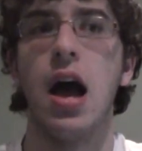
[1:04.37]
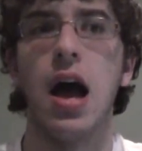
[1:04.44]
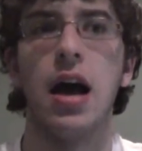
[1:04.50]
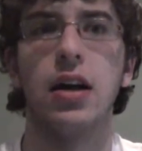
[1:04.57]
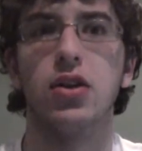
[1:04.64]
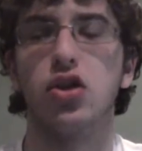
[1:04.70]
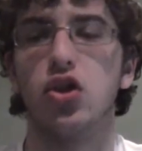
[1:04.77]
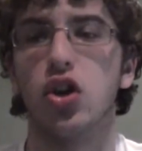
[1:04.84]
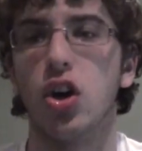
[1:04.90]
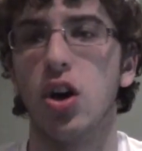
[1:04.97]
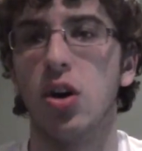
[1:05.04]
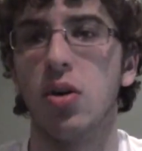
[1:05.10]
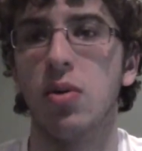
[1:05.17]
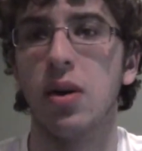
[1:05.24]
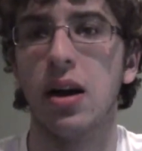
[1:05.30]
and
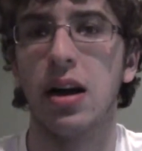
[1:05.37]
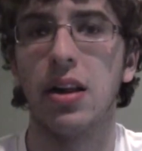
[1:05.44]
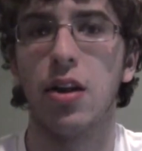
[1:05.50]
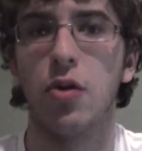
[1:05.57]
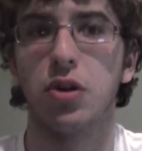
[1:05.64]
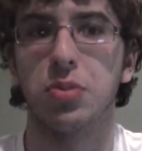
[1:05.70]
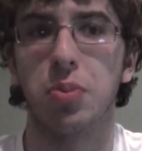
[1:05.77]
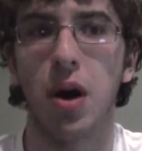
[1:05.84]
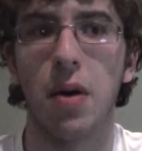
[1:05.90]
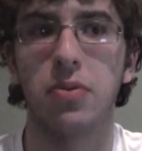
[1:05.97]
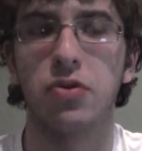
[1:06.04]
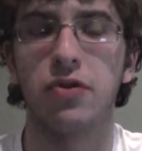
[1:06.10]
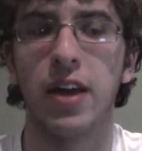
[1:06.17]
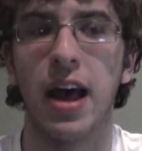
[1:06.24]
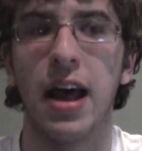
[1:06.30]
so there was
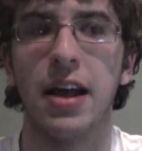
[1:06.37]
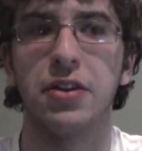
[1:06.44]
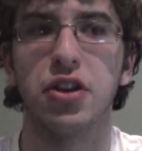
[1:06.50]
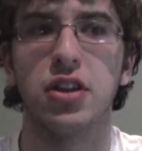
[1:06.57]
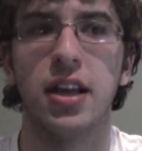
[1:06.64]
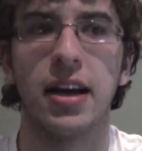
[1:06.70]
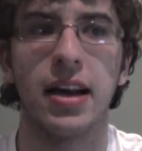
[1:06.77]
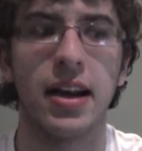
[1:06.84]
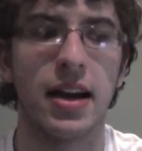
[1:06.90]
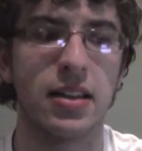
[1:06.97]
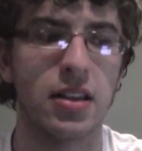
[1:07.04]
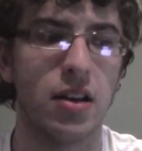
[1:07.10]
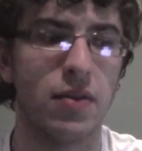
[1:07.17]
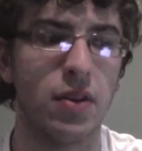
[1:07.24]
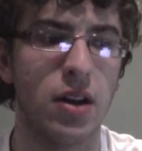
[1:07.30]
problems with that and just the
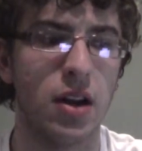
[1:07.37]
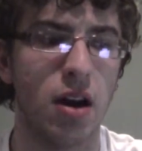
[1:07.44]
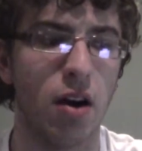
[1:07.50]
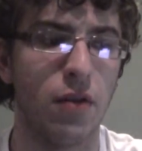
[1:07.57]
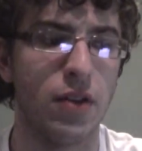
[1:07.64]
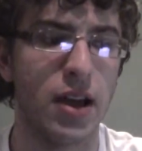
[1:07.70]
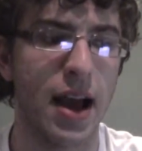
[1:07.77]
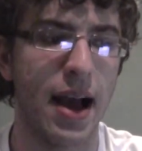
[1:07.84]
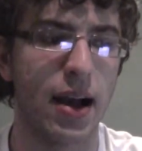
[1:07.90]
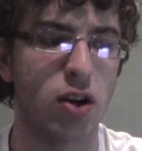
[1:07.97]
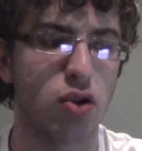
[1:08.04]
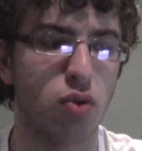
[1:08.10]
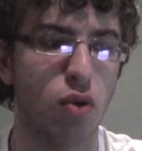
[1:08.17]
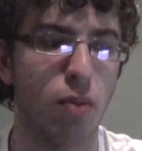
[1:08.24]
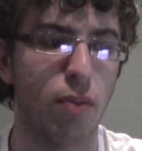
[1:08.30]
connectivity of the
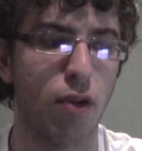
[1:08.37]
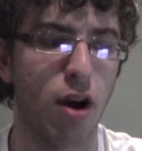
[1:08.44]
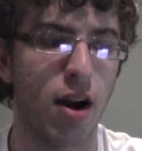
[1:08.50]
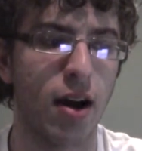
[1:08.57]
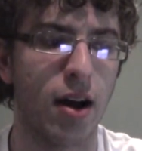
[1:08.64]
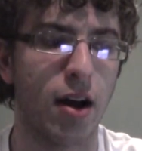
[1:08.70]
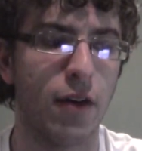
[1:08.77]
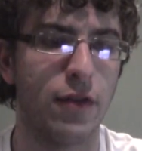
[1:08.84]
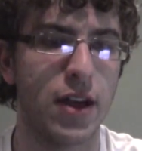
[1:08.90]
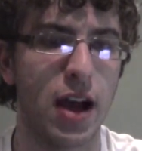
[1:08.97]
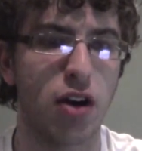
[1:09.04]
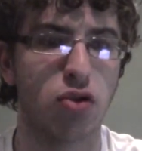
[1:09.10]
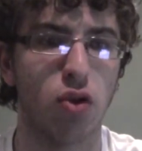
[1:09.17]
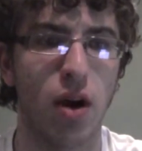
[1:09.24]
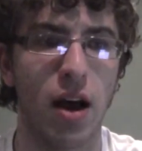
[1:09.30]
actual product of the
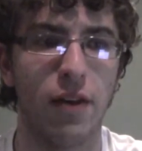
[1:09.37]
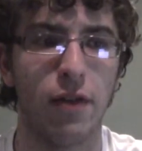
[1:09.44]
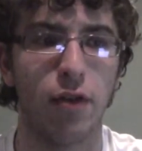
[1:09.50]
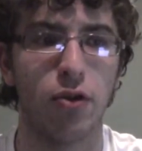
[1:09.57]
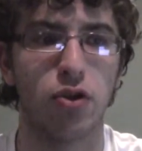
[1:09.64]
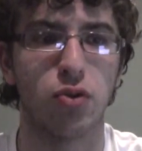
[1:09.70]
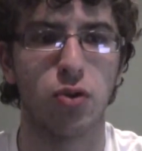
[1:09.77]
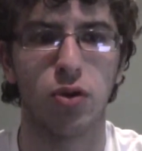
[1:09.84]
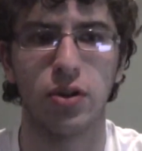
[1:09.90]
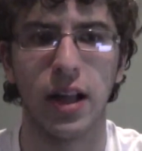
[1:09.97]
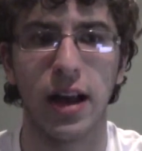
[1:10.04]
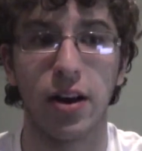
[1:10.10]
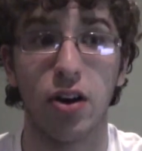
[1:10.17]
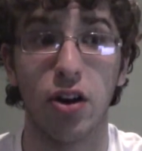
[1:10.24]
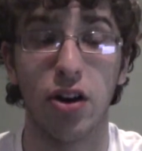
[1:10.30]
actual headphones weren't
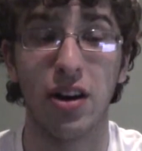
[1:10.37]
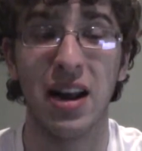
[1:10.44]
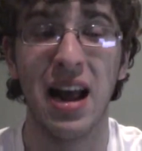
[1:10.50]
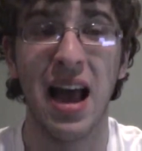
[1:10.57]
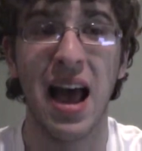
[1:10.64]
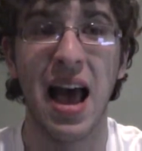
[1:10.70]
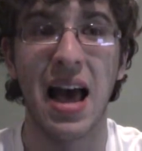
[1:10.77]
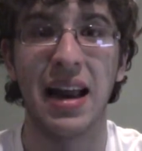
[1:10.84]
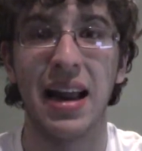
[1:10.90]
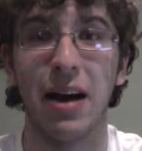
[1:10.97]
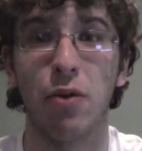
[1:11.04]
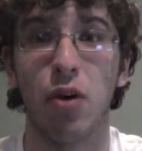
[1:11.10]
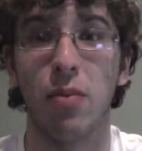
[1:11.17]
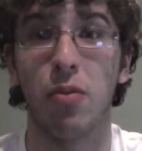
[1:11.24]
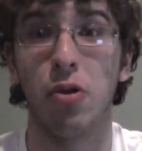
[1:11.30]
that good and
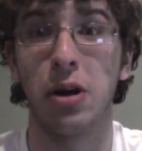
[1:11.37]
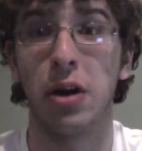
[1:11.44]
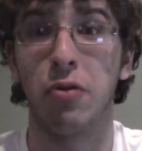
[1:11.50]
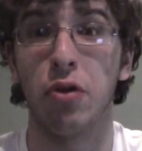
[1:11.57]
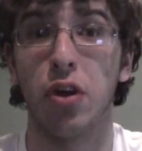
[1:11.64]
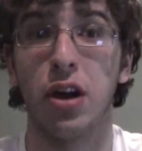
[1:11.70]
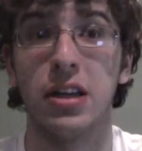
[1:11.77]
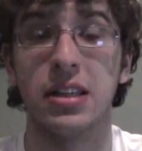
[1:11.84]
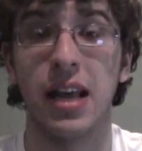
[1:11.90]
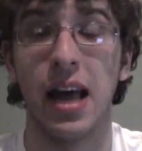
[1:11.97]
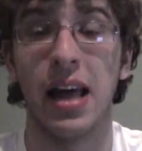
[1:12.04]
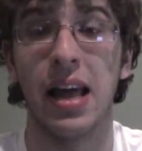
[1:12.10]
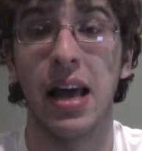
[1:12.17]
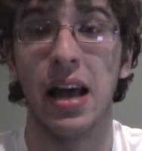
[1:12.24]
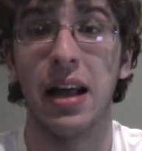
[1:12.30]
at one point i realized
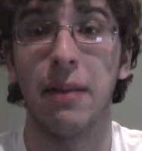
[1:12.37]
that